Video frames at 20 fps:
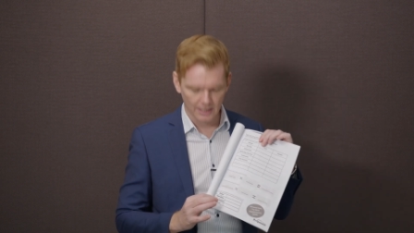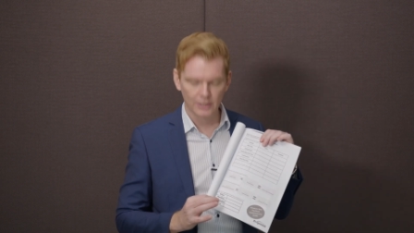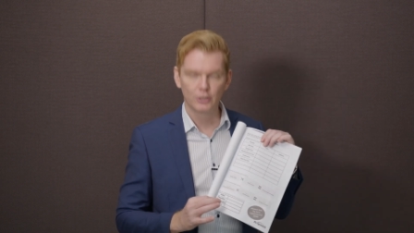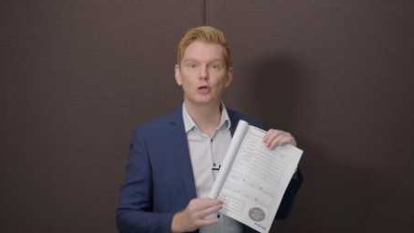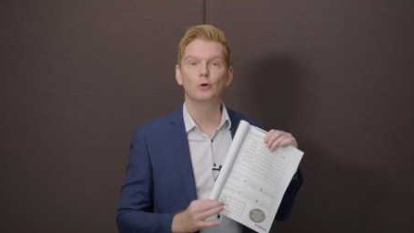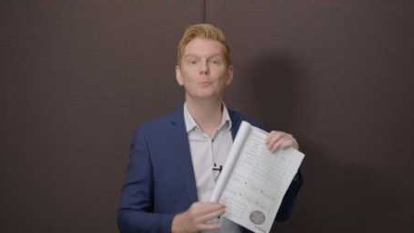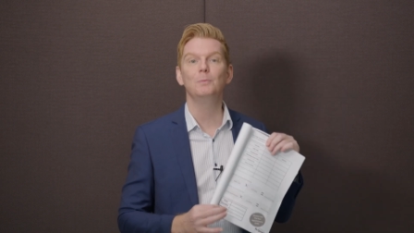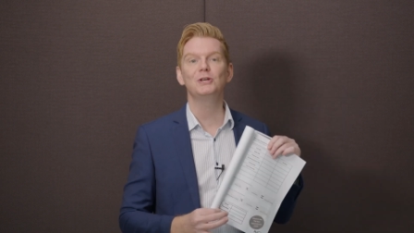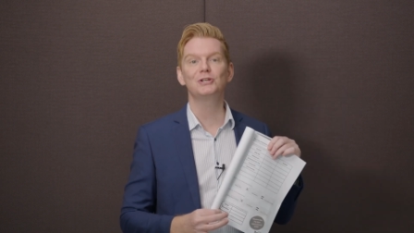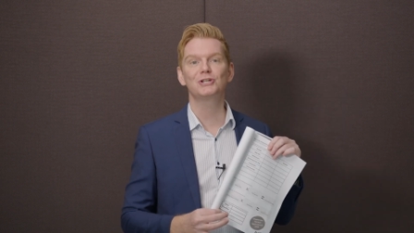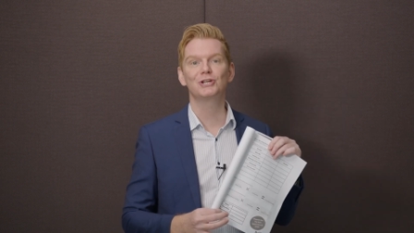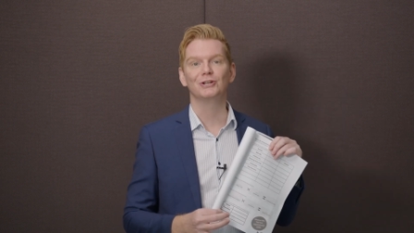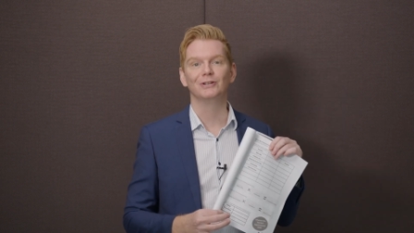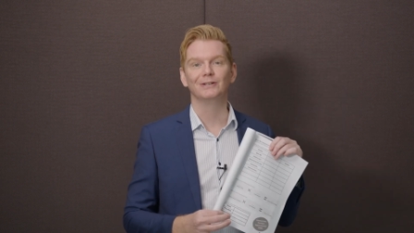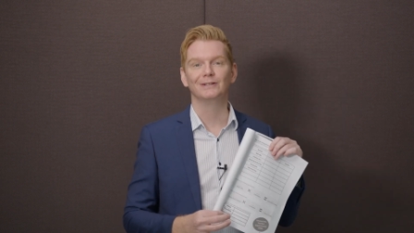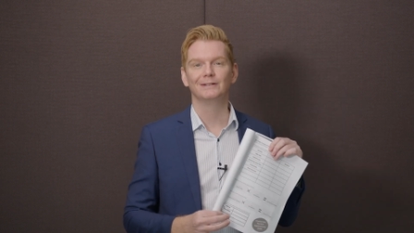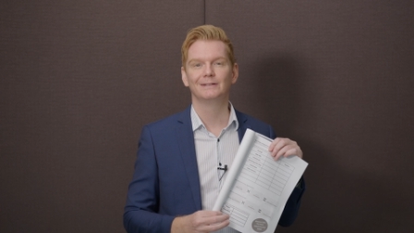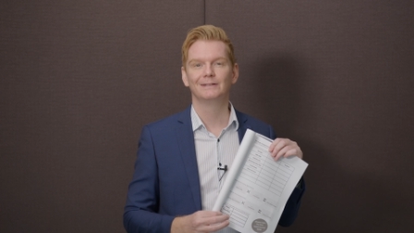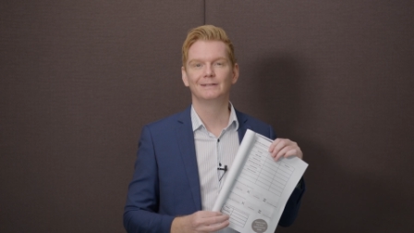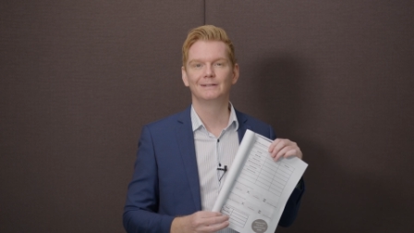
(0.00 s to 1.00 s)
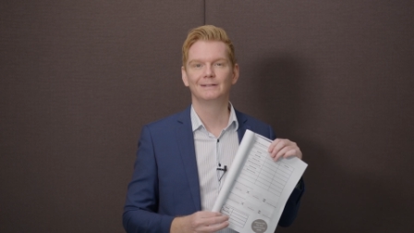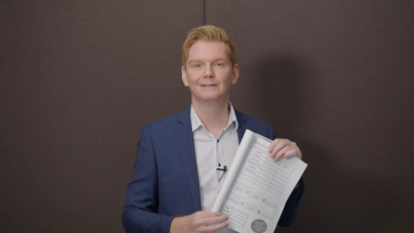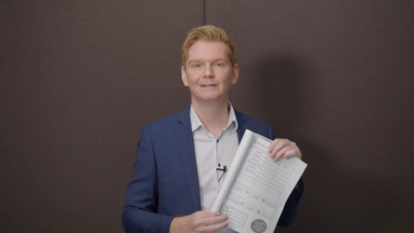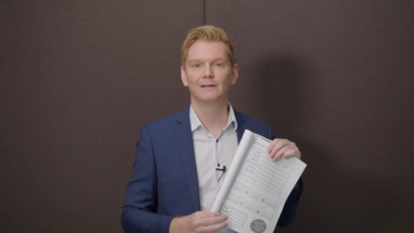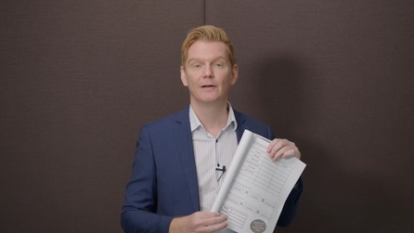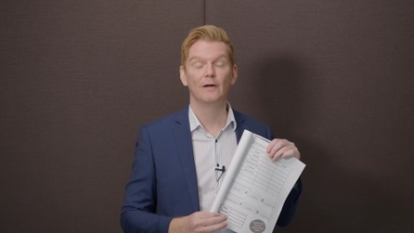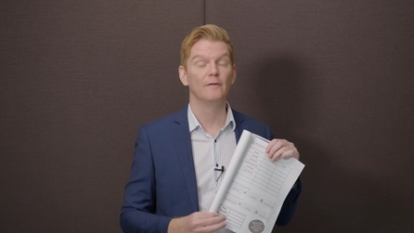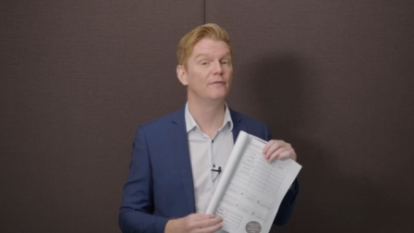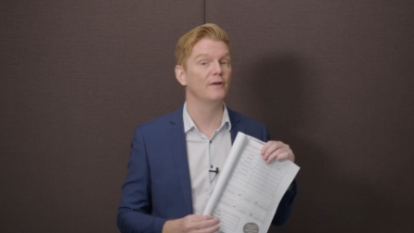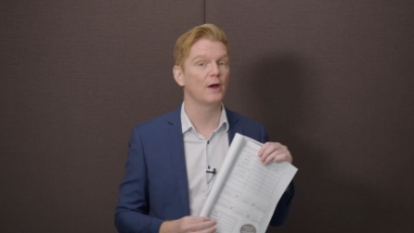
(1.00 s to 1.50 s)
Commission,
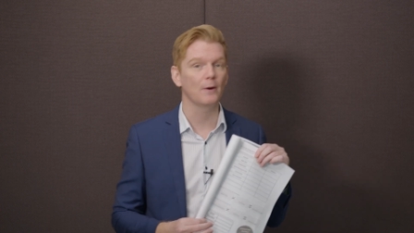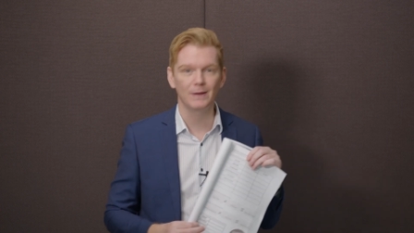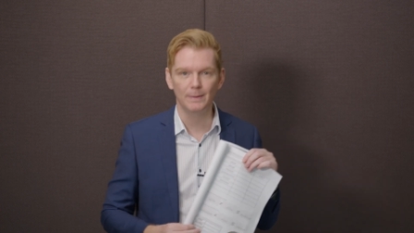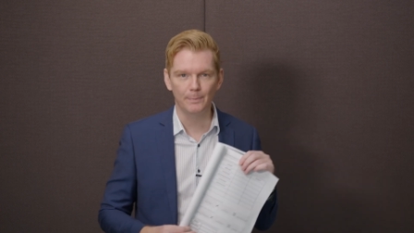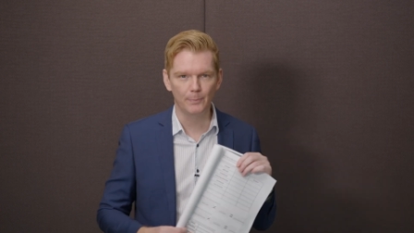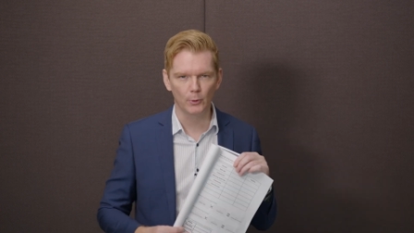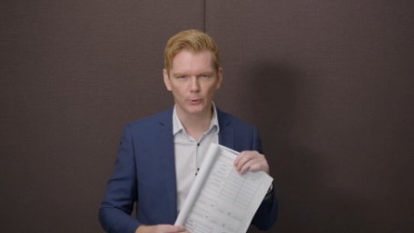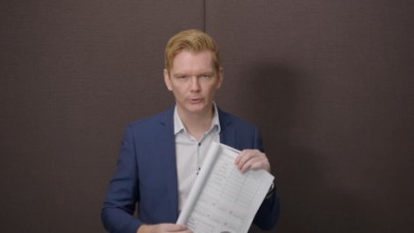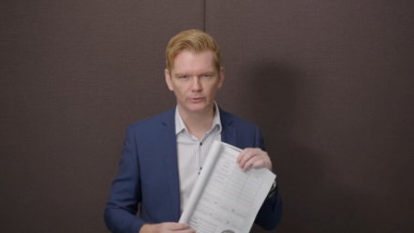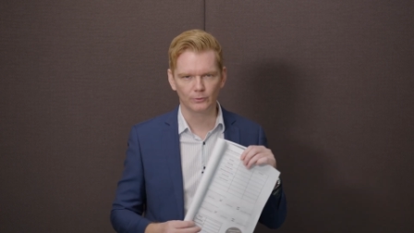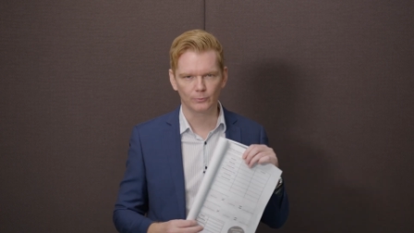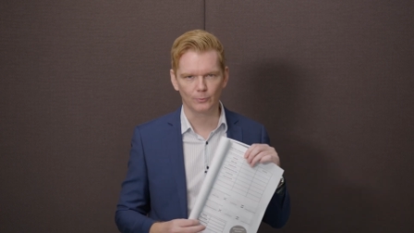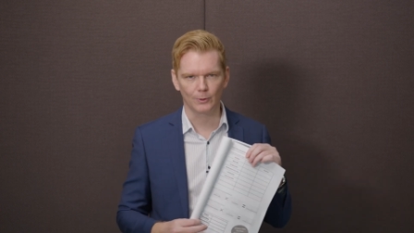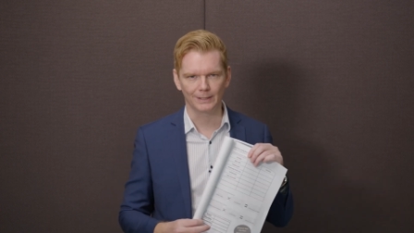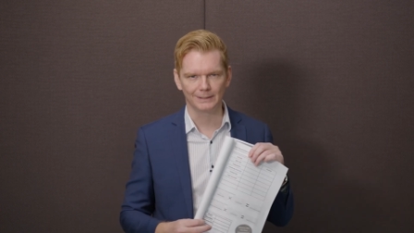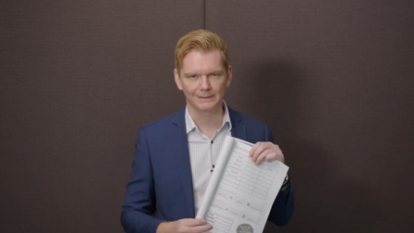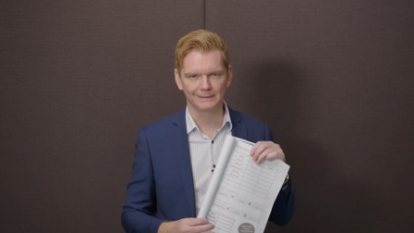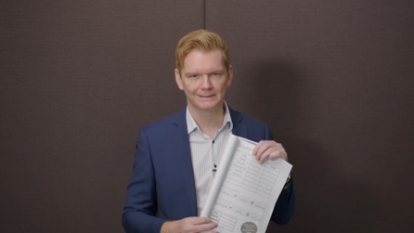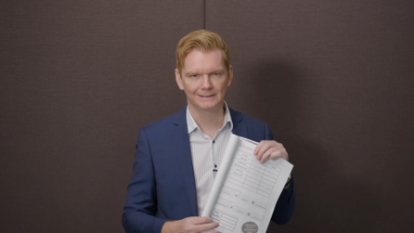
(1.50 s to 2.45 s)
very important one.